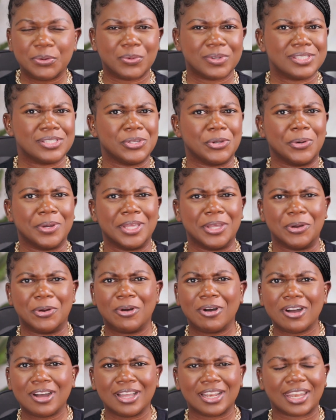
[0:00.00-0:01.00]
What's going
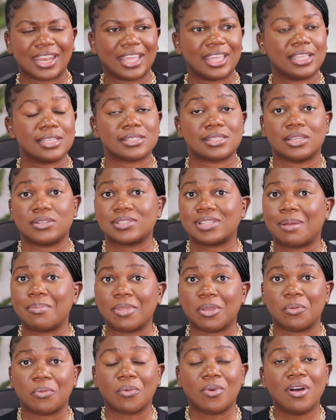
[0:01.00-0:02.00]
on? Like, is there
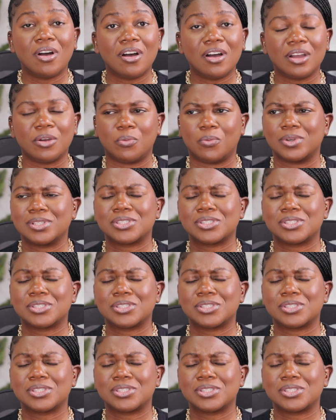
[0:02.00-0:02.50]
something wrong?